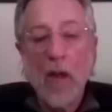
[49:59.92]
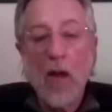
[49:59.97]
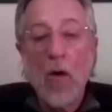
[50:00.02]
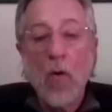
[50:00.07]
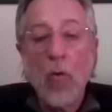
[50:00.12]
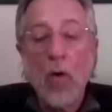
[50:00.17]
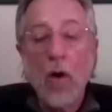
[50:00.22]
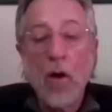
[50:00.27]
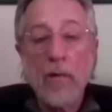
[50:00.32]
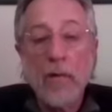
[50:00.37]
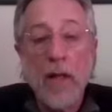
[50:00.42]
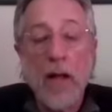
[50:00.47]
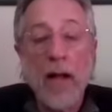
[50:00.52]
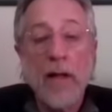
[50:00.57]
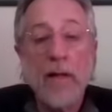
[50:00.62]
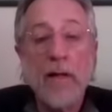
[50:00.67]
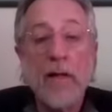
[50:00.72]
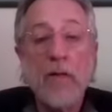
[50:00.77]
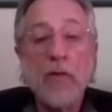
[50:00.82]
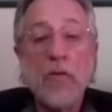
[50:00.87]
Well,
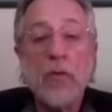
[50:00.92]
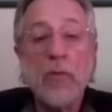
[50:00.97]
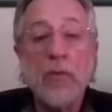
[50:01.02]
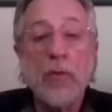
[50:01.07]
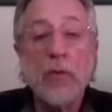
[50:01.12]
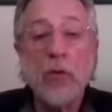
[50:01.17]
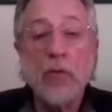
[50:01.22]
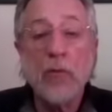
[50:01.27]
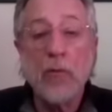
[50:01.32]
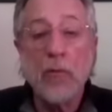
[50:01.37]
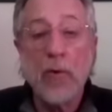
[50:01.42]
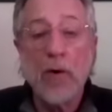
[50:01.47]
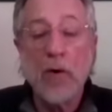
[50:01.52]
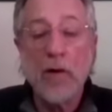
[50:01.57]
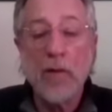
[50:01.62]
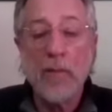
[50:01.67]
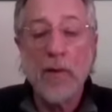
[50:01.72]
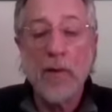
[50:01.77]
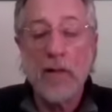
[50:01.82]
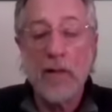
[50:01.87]
and here's the beautiful part
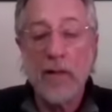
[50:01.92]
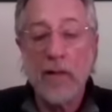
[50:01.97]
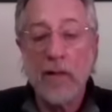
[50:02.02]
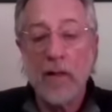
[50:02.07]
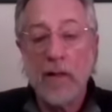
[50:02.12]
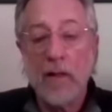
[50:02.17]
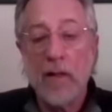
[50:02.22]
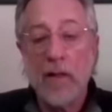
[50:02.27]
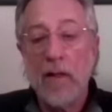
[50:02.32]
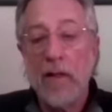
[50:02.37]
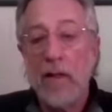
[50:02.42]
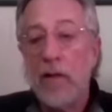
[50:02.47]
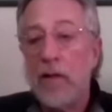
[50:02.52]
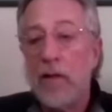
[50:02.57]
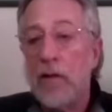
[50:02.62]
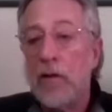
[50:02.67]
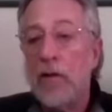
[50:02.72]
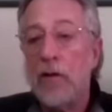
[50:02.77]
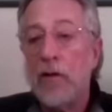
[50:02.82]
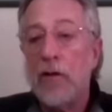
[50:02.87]
about
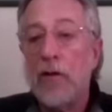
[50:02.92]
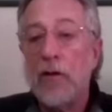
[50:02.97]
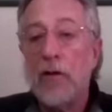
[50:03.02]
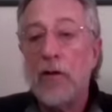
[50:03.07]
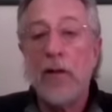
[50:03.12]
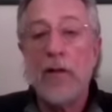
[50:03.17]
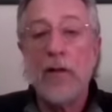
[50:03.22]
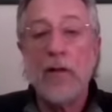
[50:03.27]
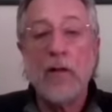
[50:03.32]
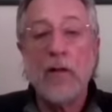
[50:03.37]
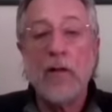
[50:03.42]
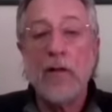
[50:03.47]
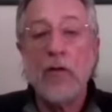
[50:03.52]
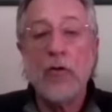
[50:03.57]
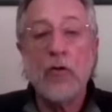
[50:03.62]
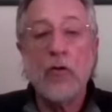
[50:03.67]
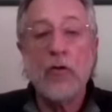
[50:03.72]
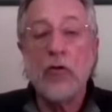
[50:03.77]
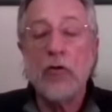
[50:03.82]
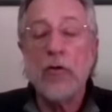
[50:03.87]
it. you
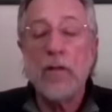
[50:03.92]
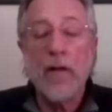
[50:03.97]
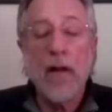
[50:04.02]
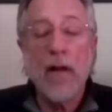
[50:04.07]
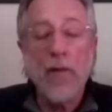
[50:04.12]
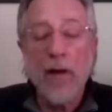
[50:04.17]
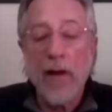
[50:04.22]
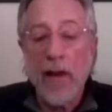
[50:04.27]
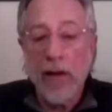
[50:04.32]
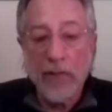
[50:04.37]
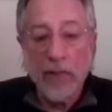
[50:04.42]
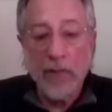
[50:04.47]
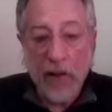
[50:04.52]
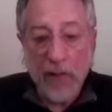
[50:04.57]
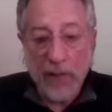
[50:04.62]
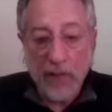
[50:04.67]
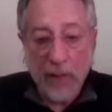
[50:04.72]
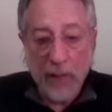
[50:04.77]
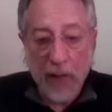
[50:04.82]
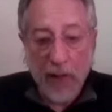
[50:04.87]
should never have to
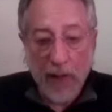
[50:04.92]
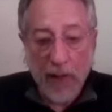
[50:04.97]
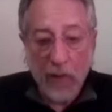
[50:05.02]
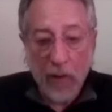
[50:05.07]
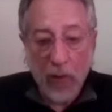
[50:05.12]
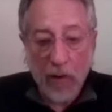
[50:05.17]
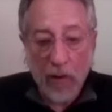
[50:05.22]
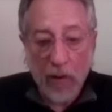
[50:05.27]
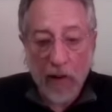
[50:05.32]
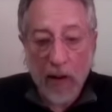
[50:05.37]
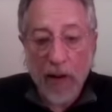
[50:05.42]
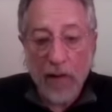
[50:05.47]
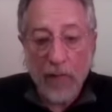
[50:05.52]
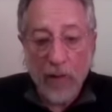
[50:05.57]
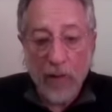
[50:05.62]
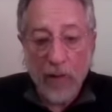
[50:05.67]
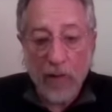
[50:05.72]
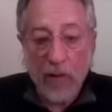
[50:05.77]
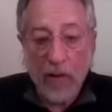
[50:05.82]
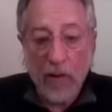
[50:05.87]
have to pay for it,
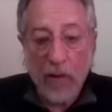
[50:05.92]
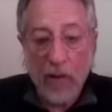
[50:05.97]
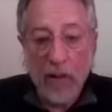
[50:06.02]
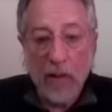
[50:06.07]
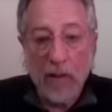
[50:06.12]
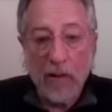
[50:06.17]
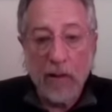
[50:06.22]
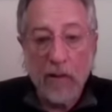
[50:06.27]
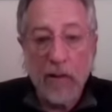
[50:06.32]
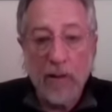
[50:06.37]
ever. Yeah.